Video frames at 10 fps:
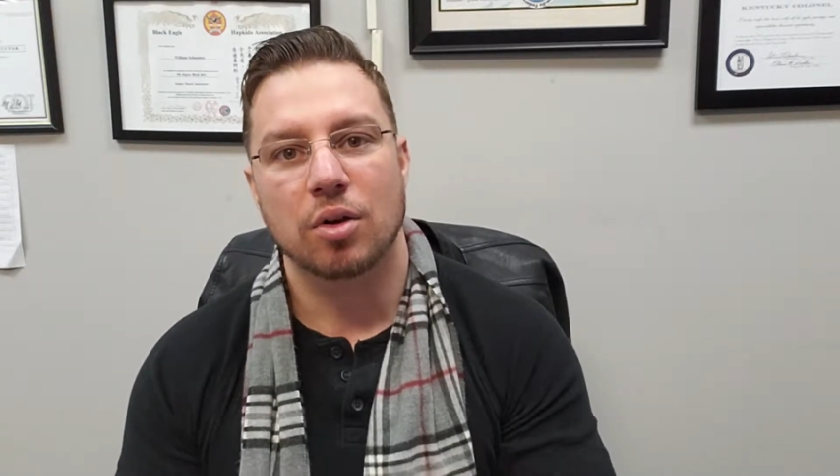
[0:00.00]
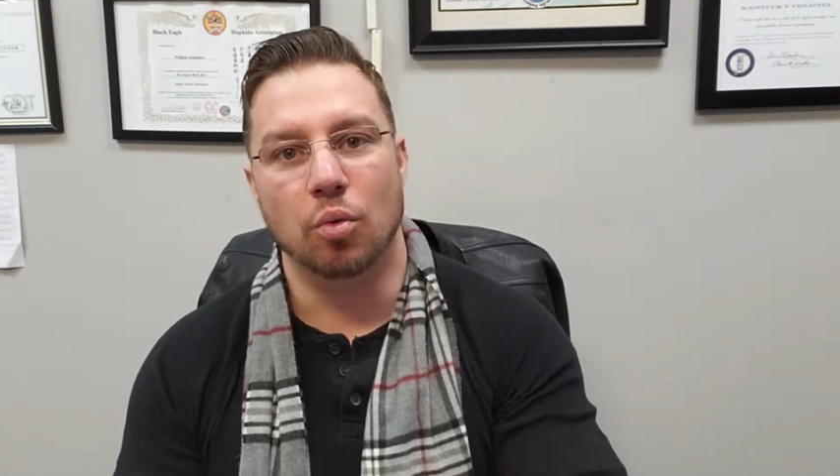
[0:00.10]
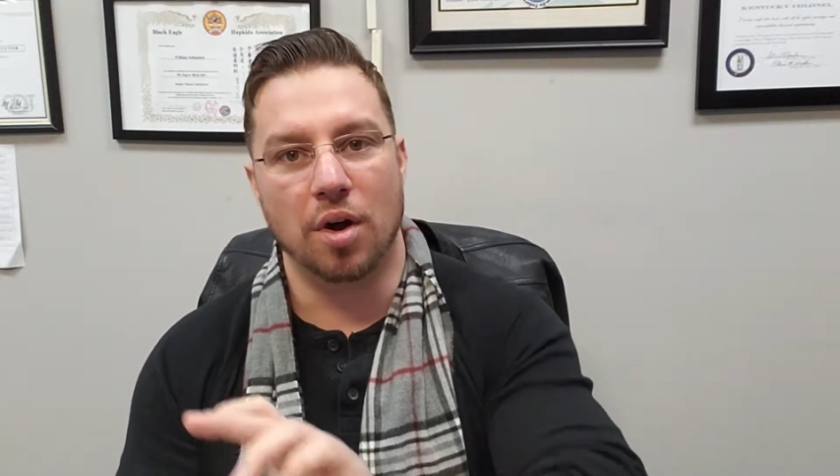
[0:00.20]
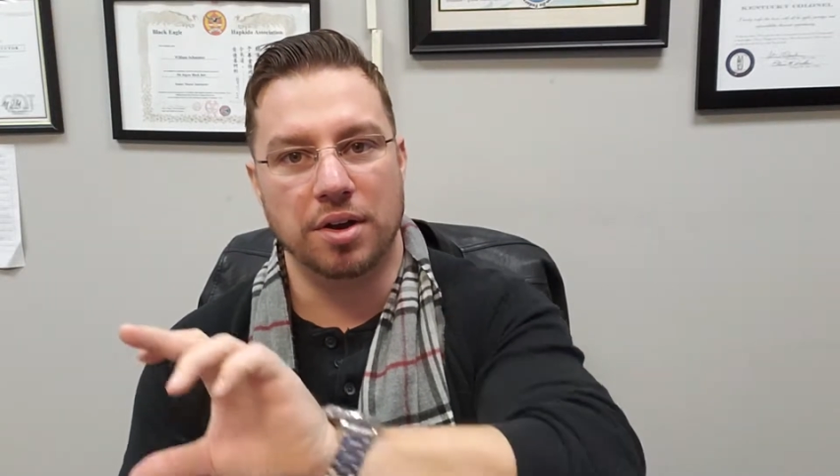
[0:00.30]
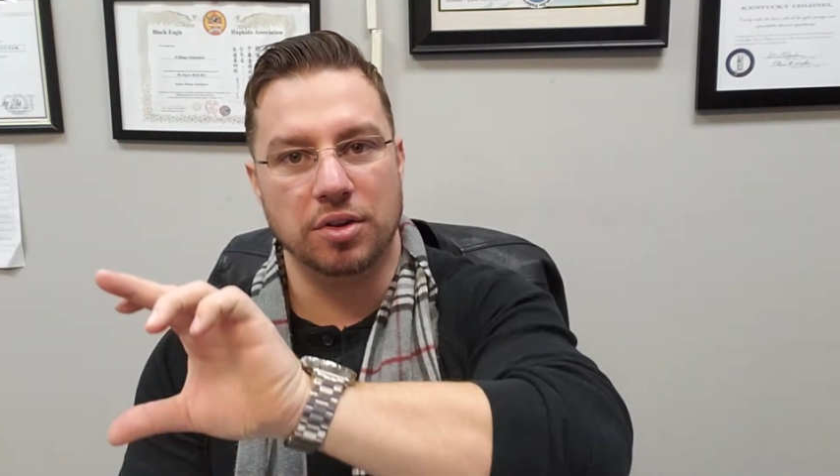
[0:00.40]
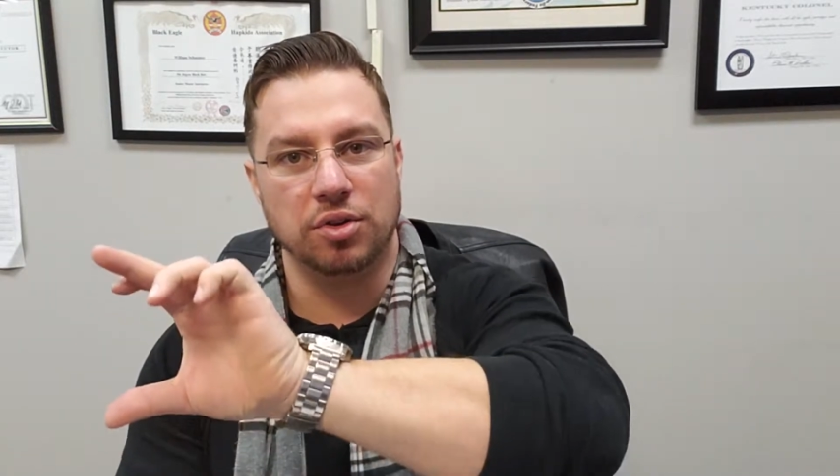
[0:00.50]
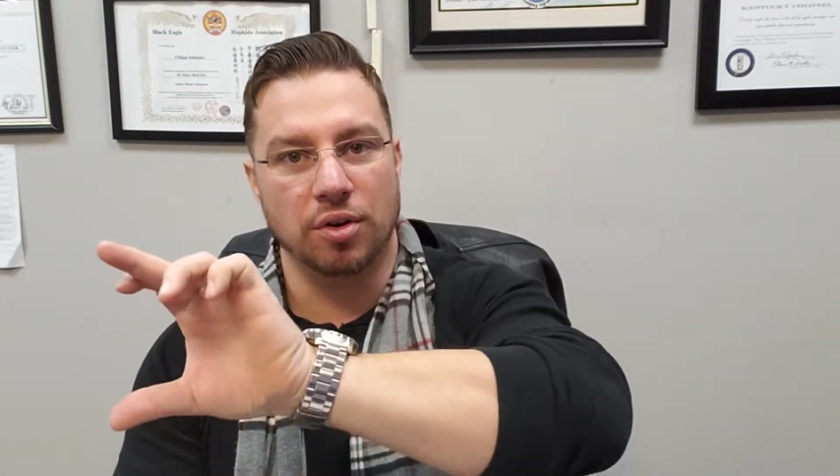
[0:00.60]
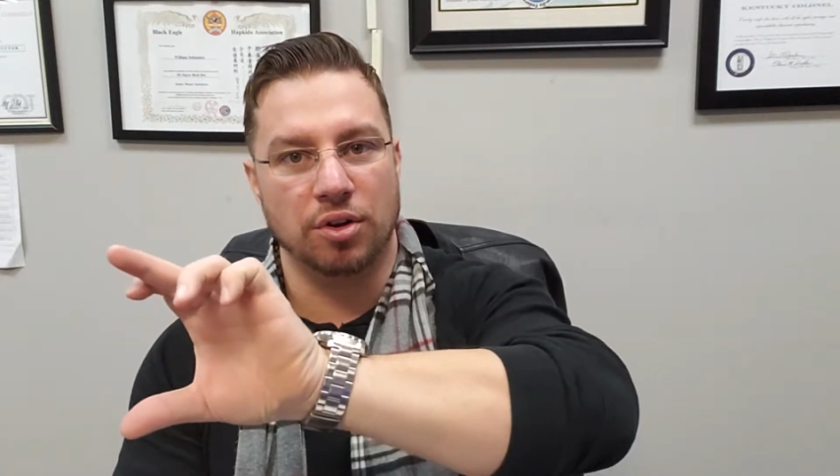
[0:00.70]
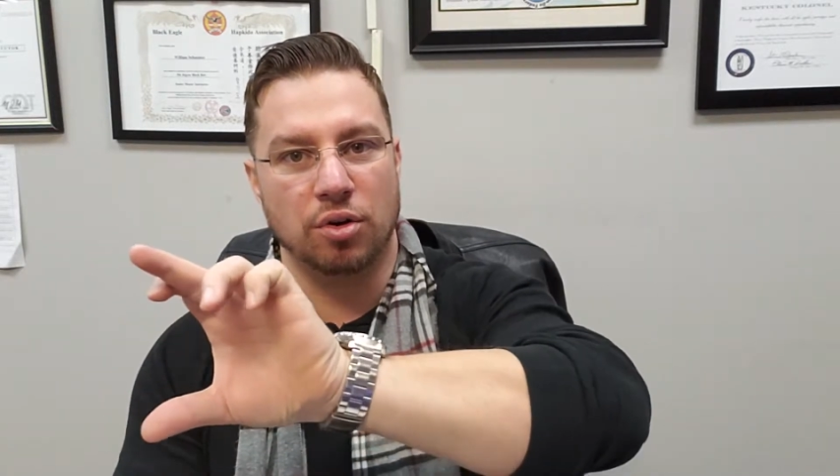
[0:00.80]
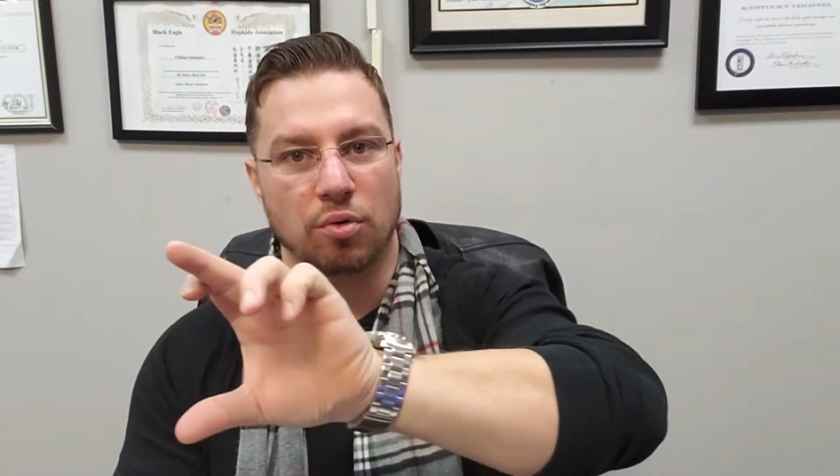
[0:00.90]
One is
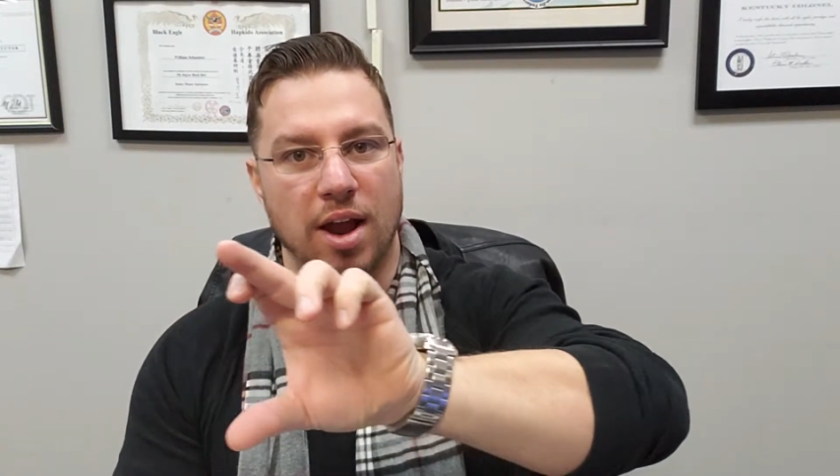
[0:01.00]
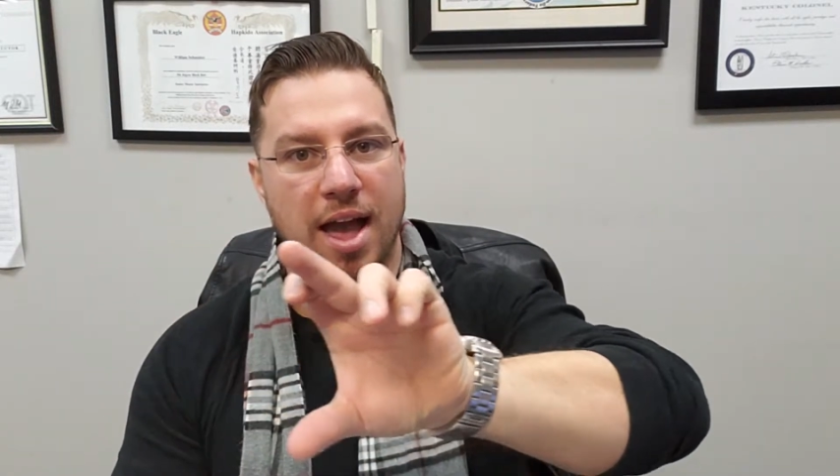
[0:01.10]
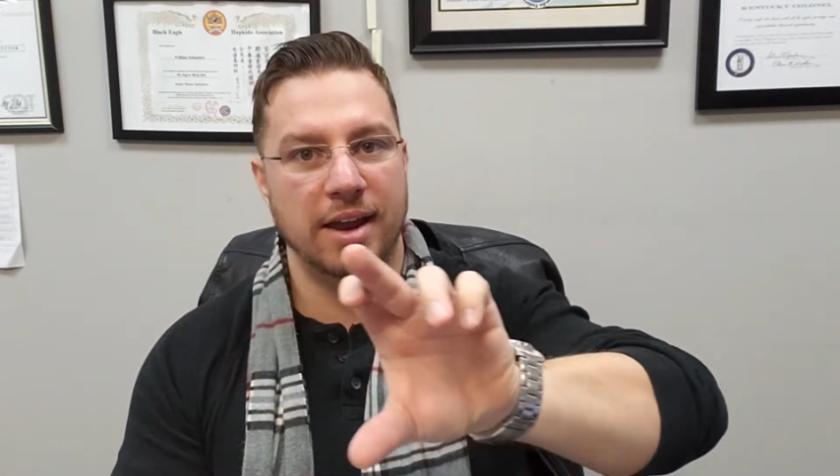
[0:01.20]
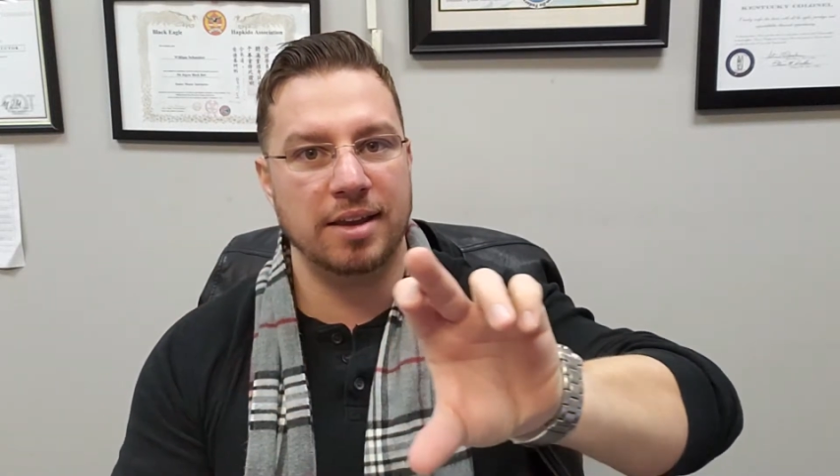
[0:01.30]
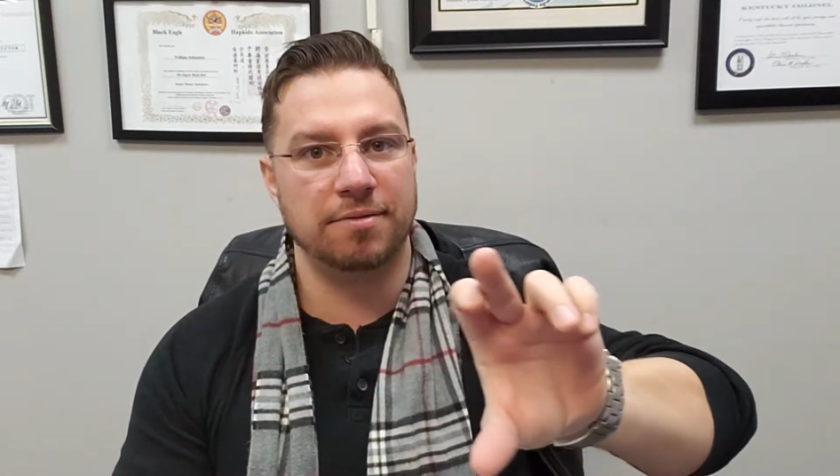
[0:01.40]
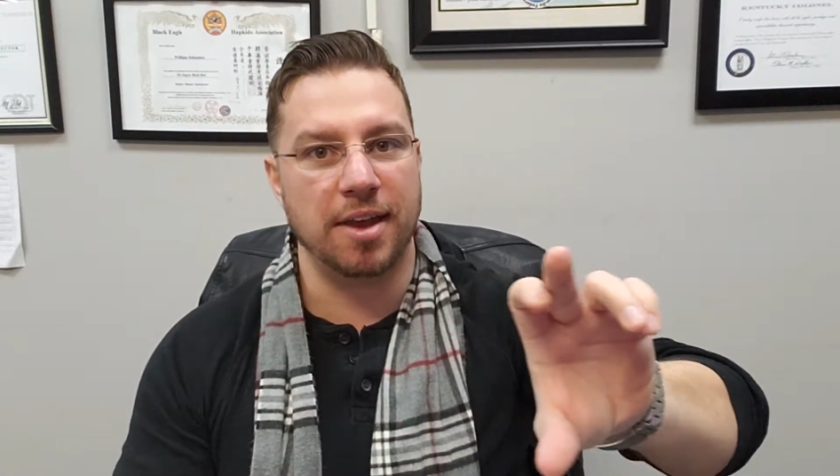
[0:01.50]
your karate